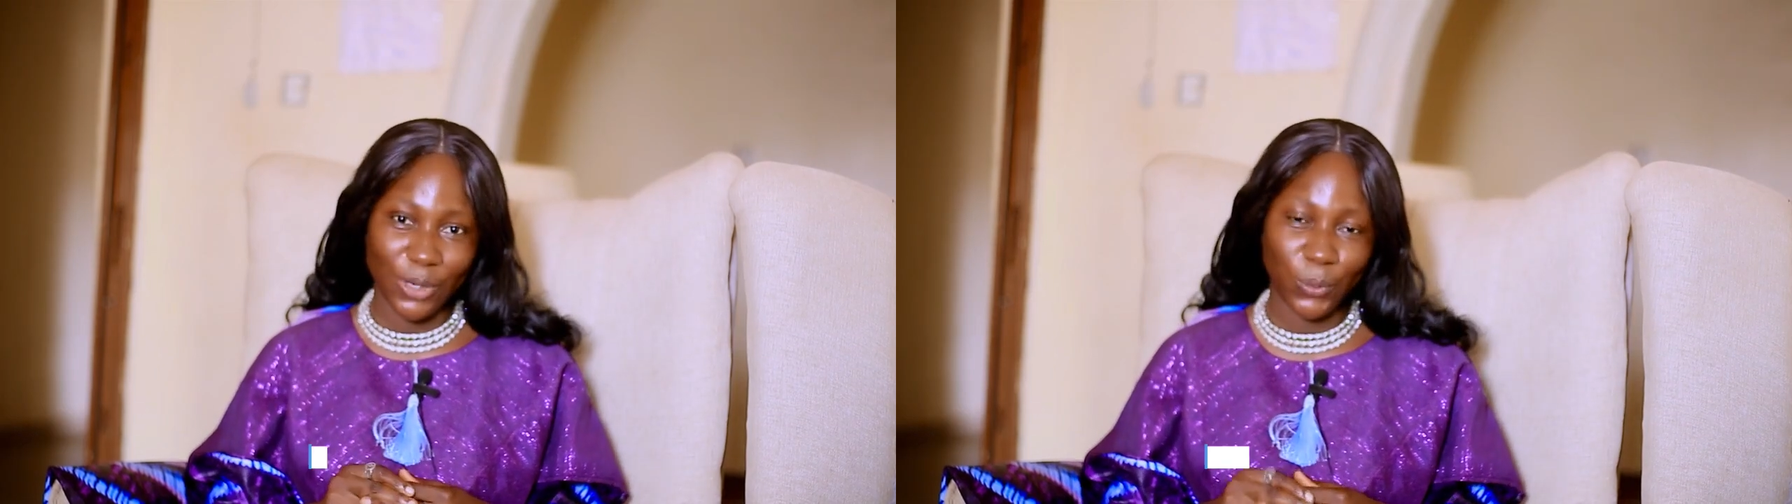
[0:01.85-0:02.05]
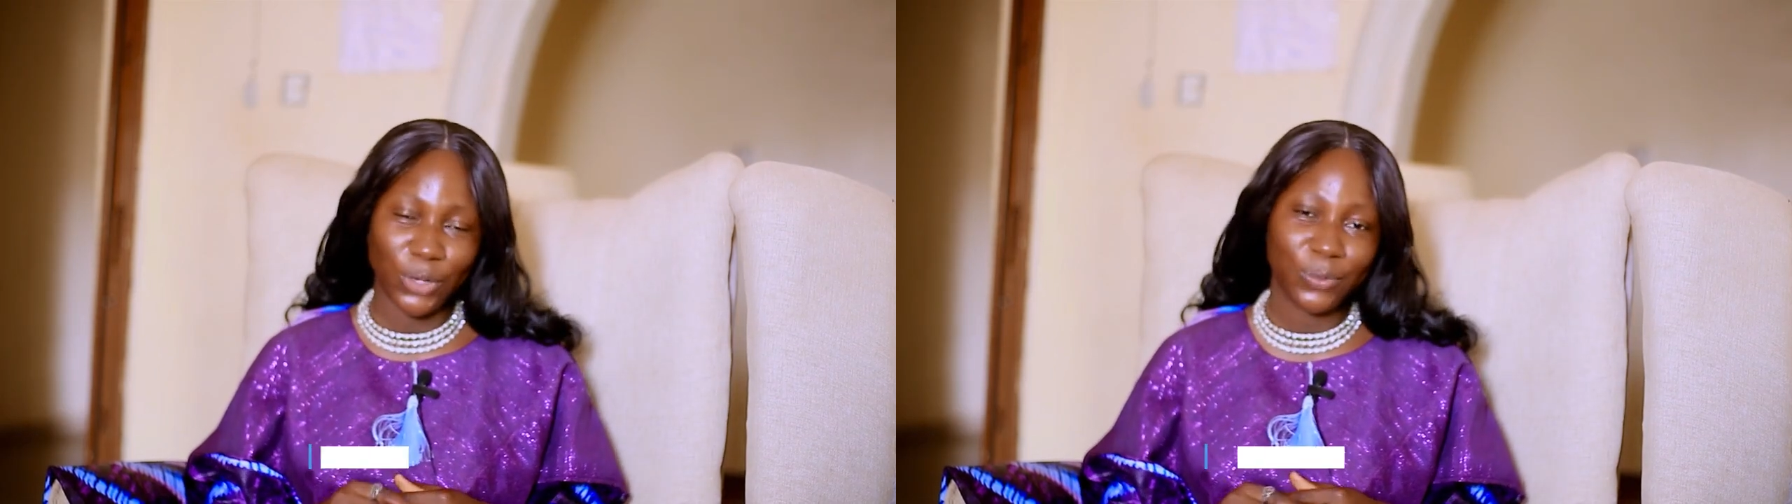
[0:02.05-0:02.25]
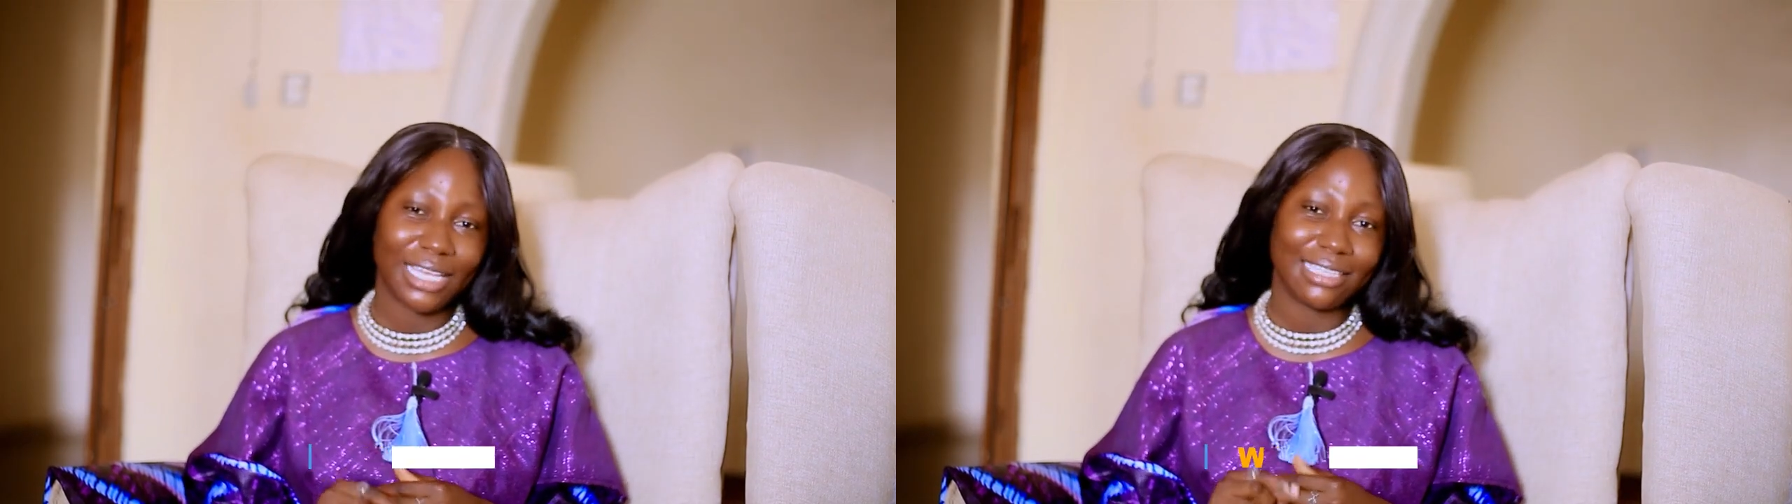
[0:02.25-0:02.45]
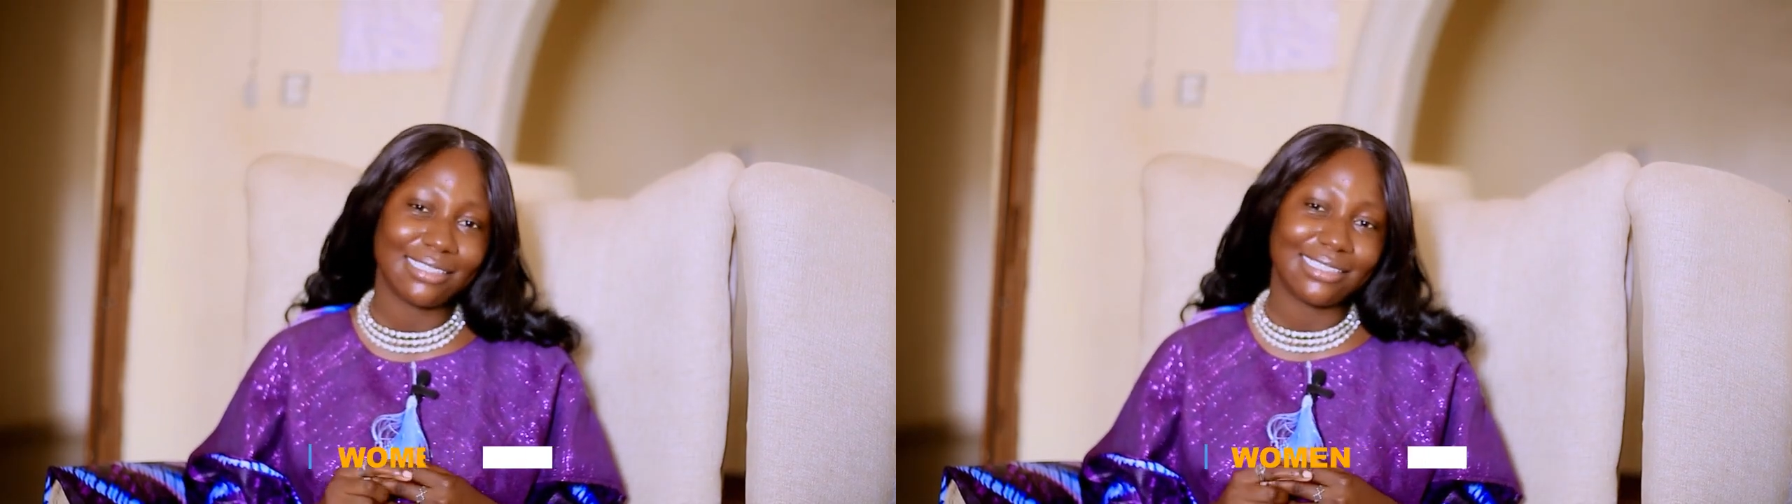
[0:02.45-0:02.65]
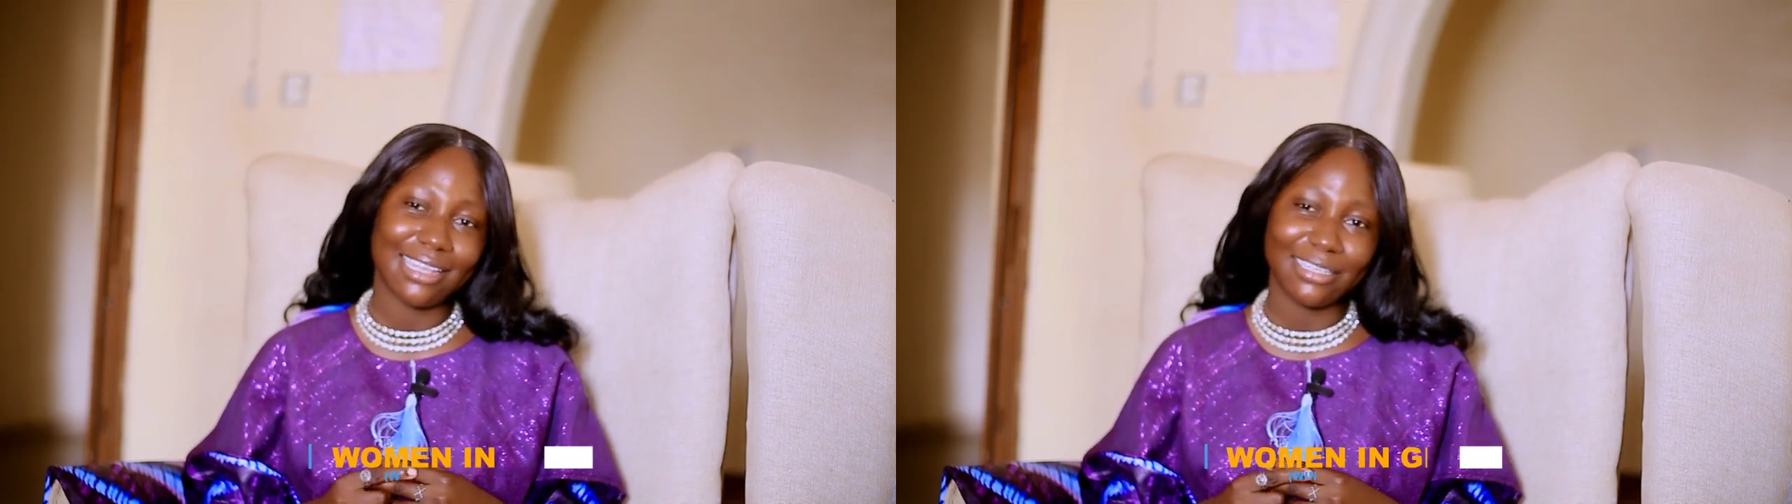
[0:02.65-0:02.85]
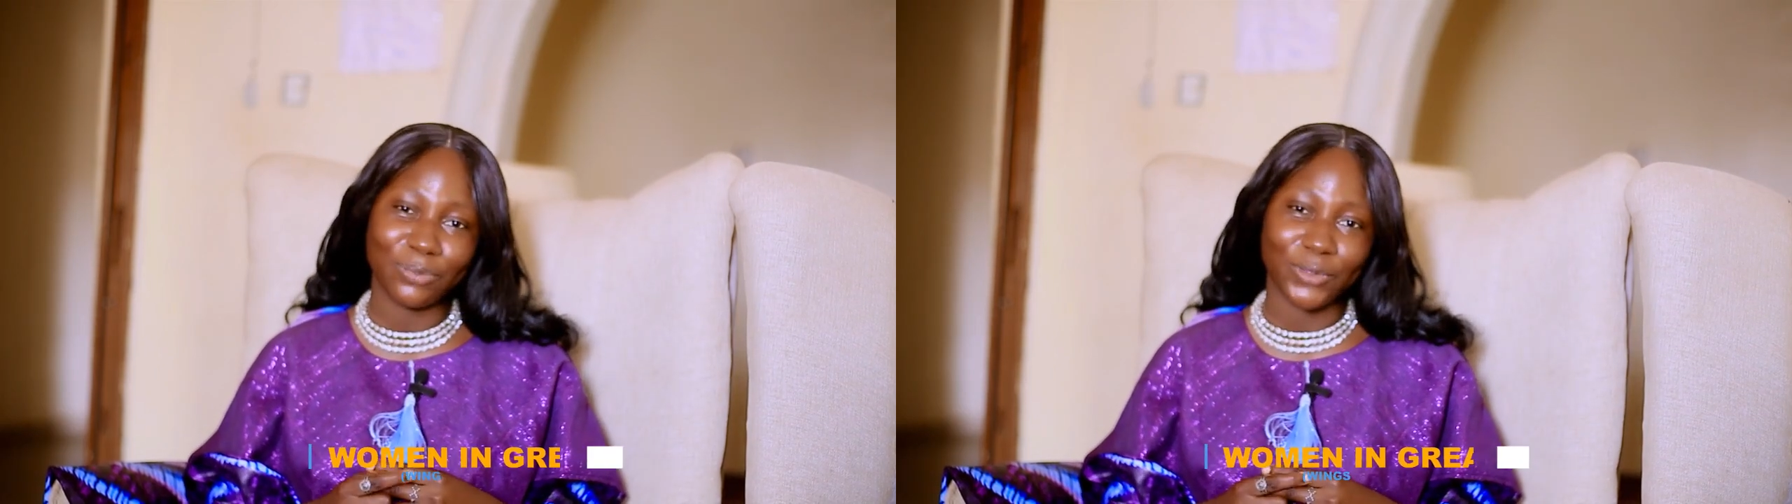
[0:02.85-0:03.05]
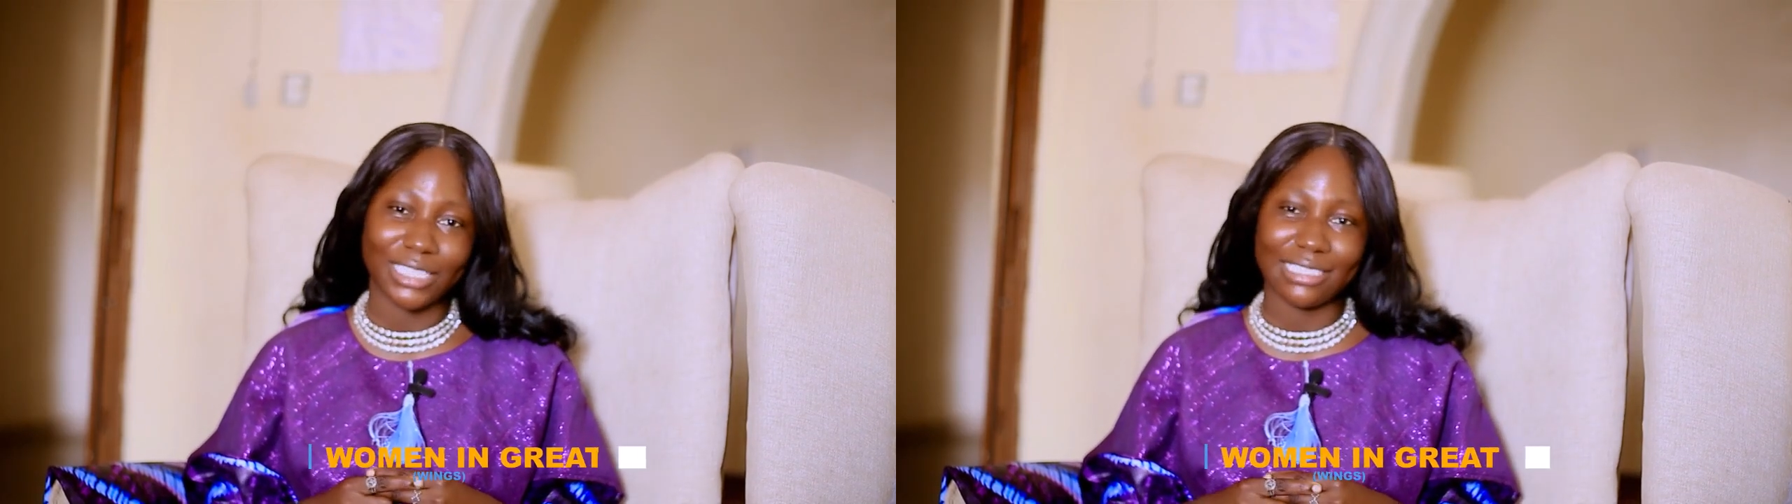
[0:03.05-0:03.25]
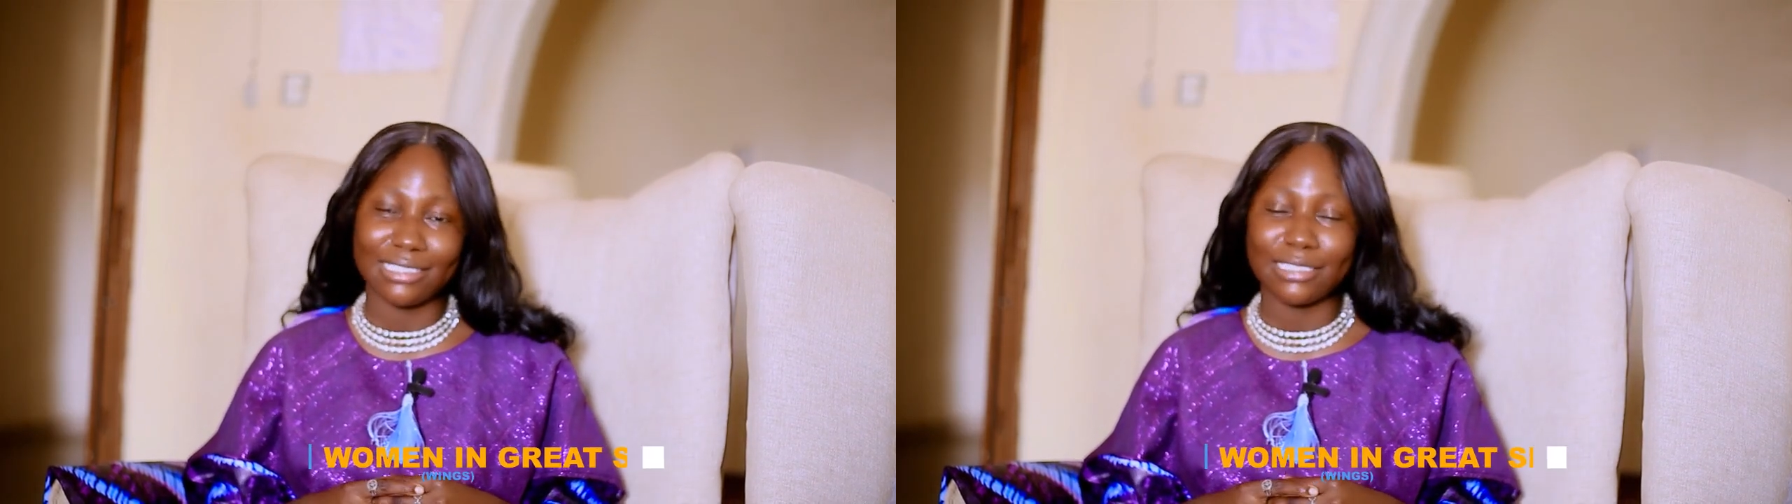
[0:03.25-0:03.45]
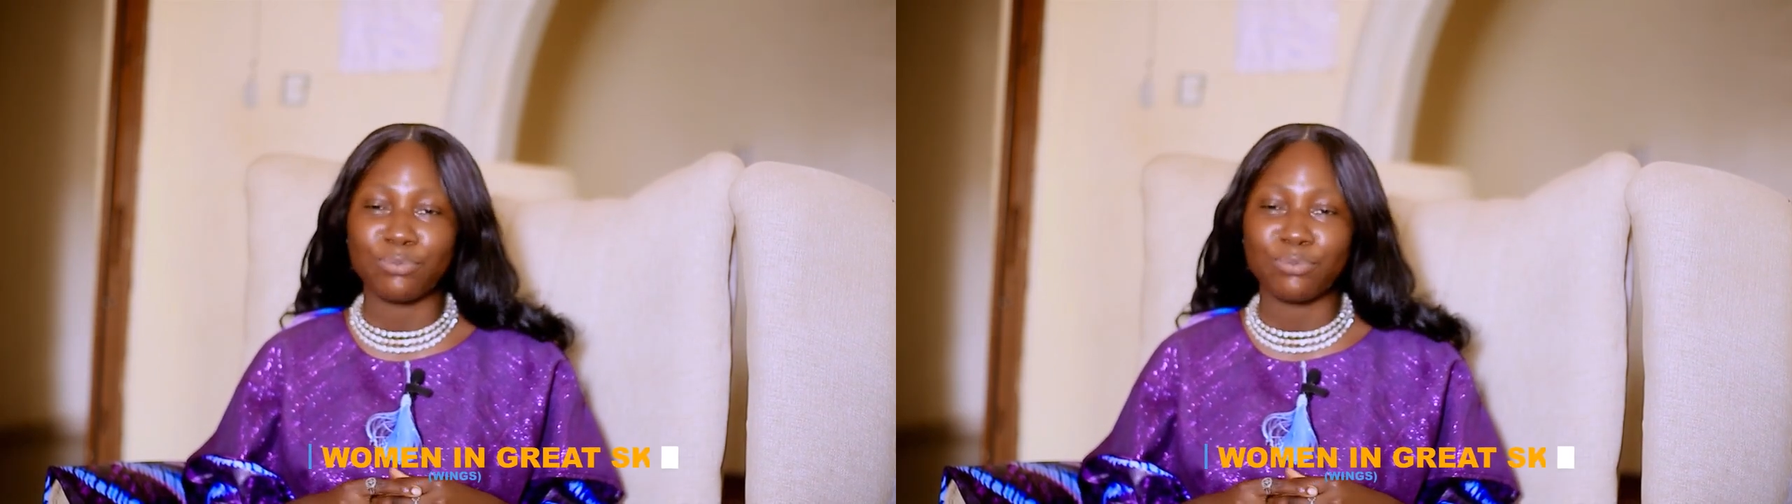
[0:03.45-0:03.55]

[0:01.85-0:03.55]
where we get to celebrate